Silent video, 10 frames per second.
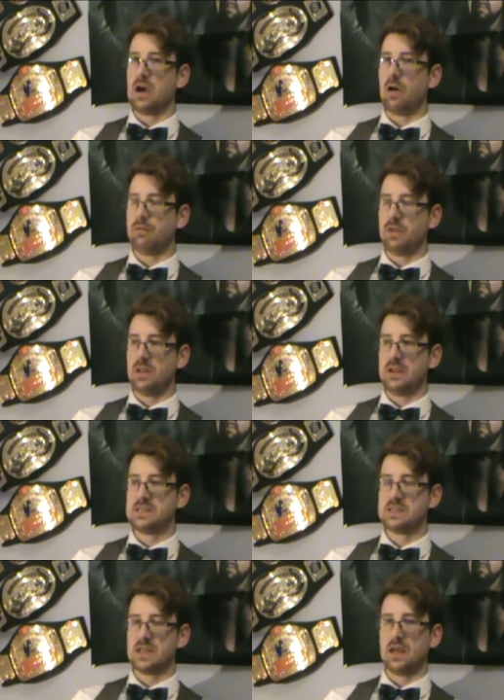after
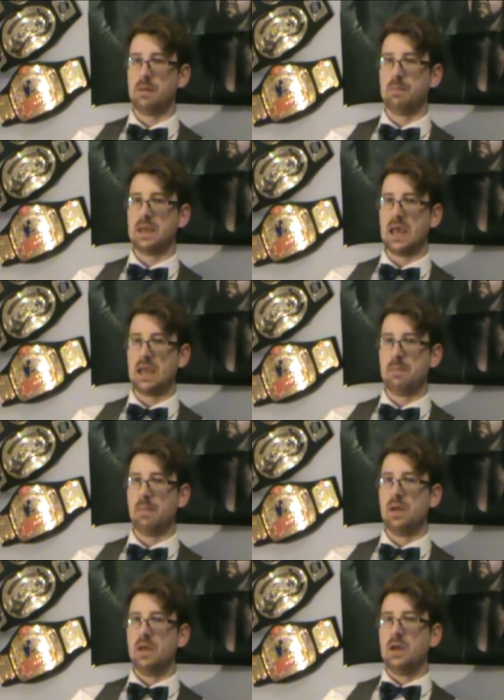this um,
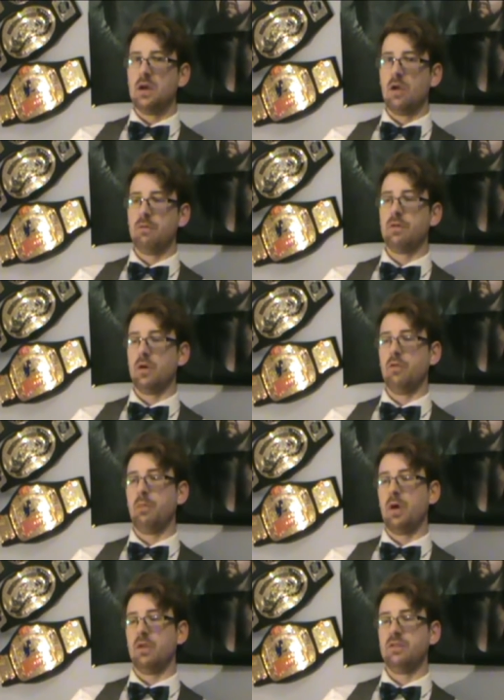game kind of goes
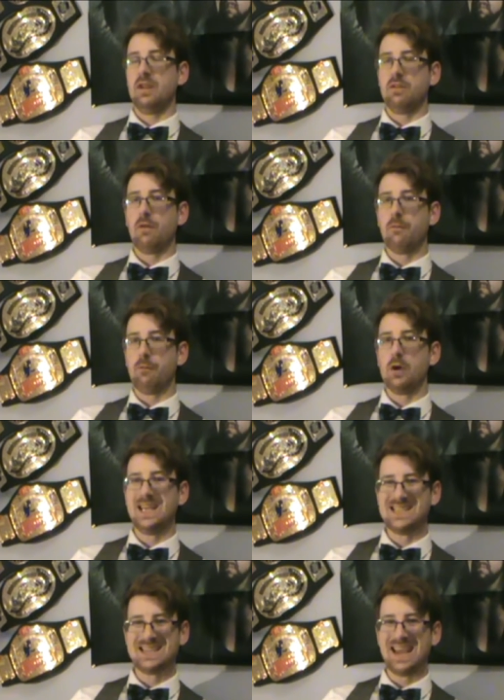past its
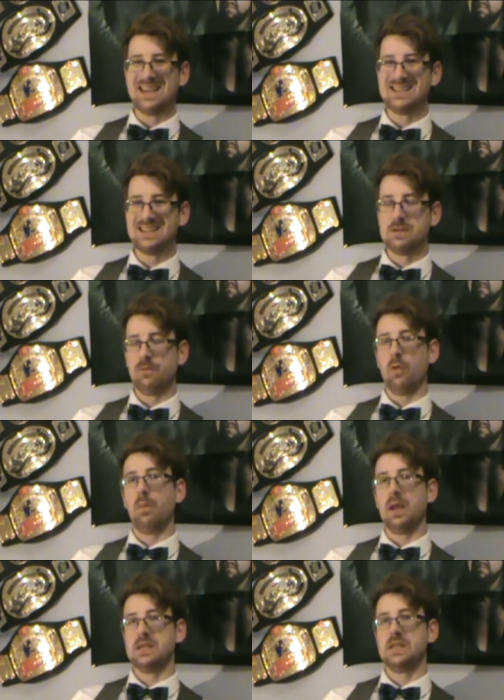free status for
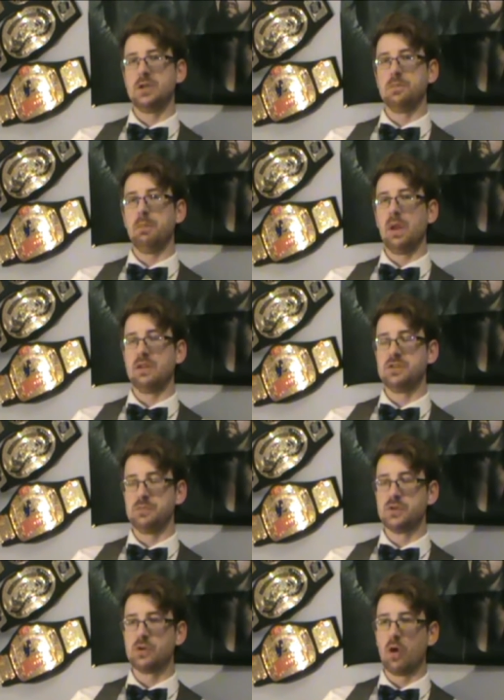PlayStation Plus
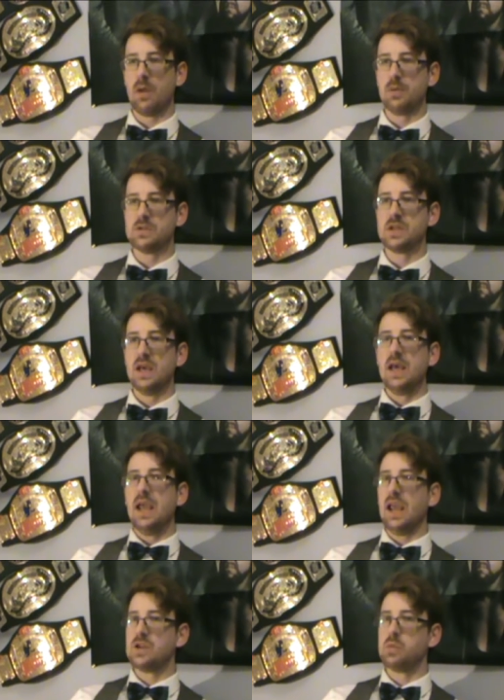subscribers.
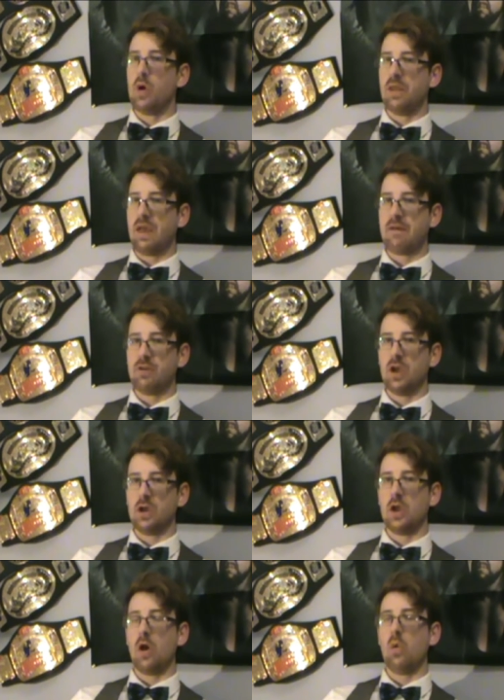It's worth having a
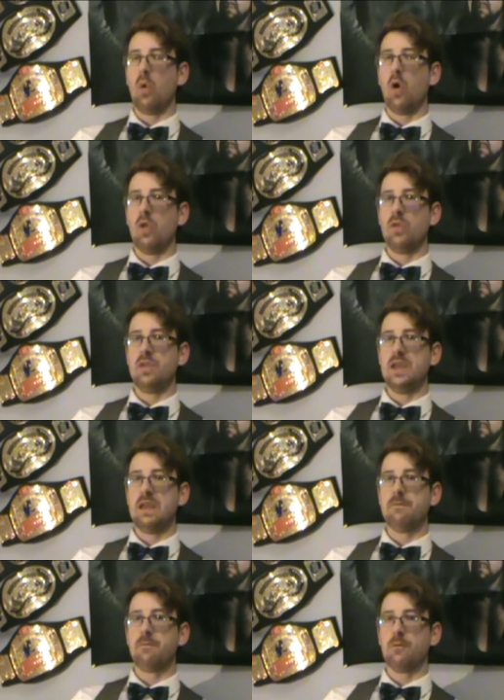go on
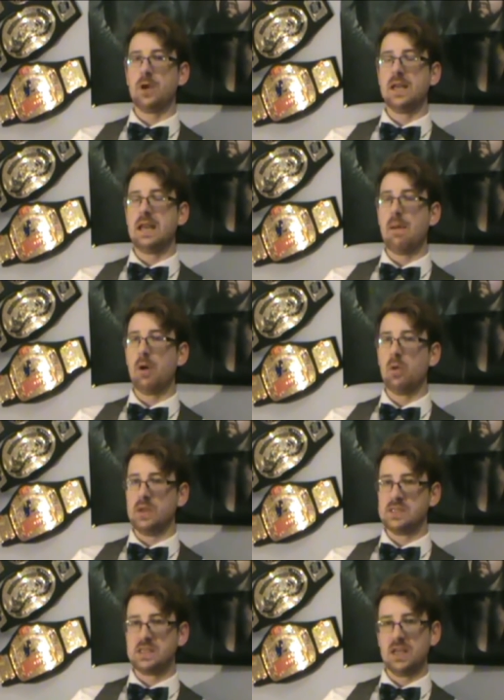the free demo
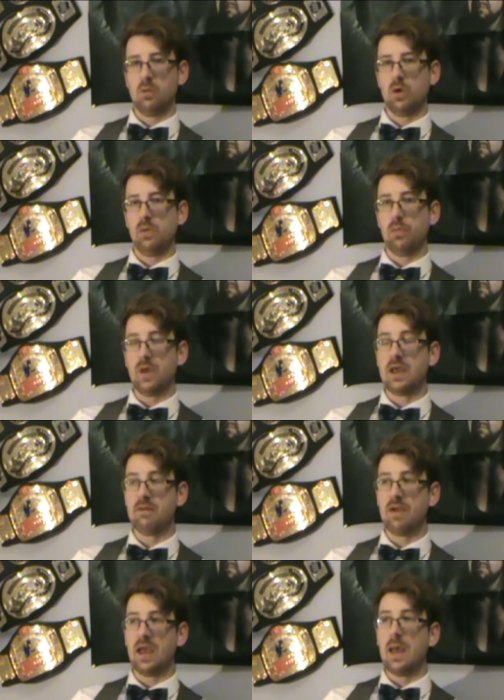and seeing what you think
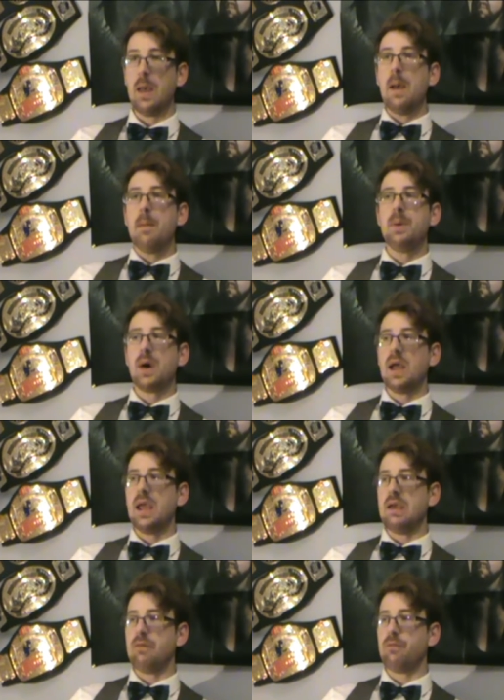of it. But
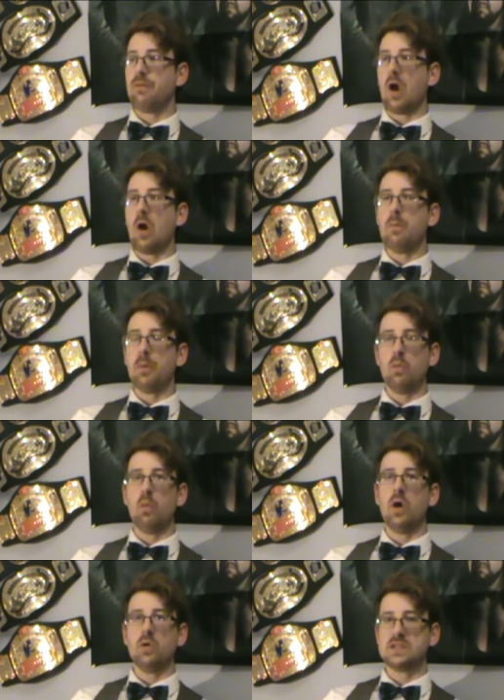if open
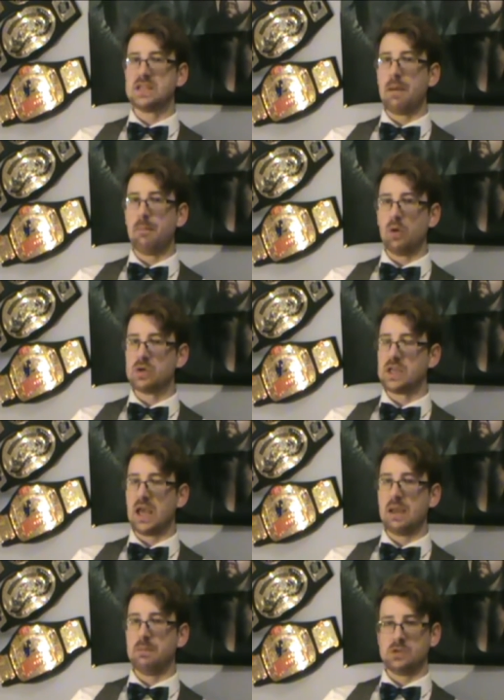world sandbox
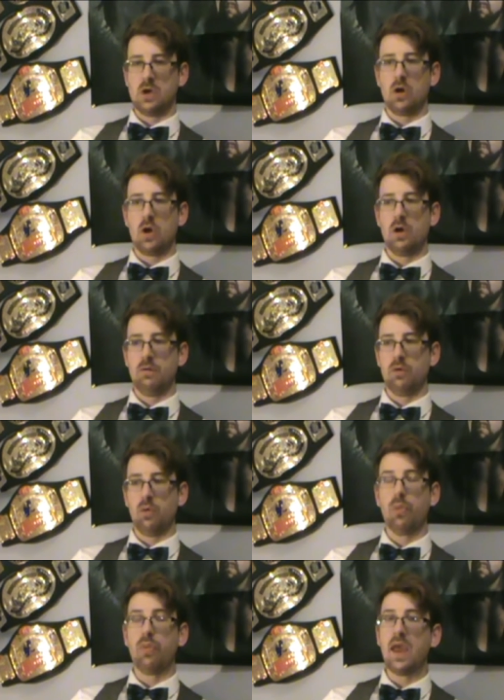games are kind of your
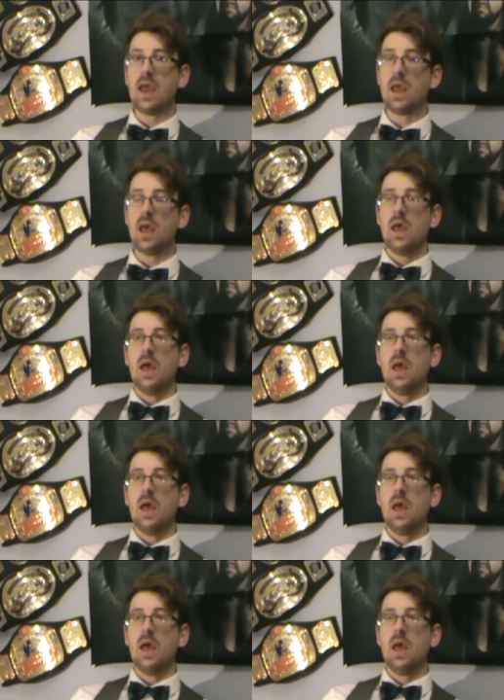thing,